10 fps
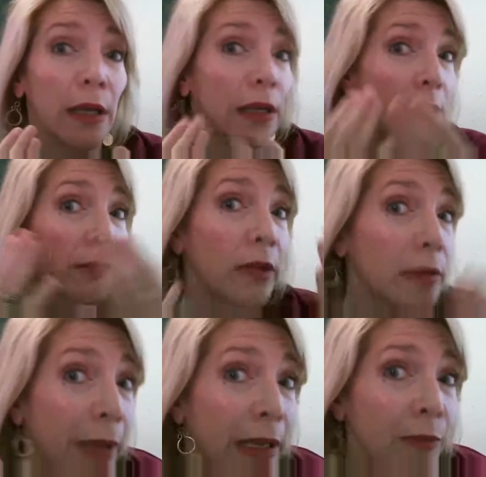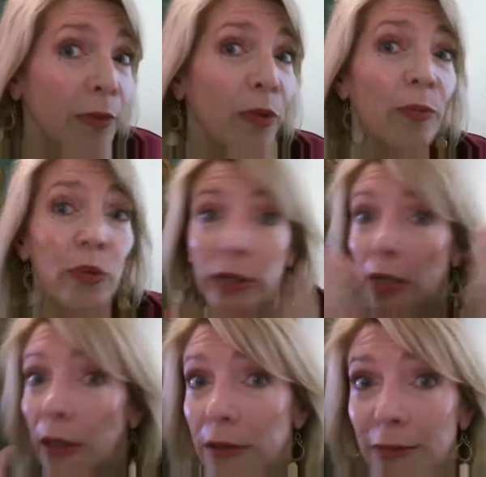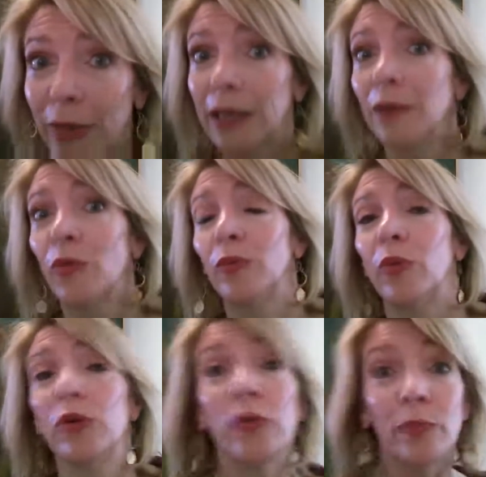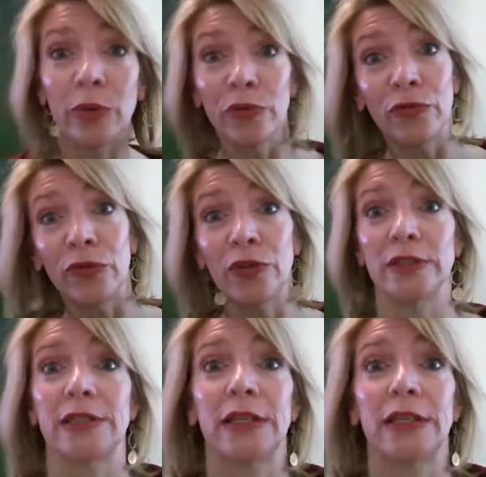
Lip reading: Is it making me more pretty? Is it making me more beautiful?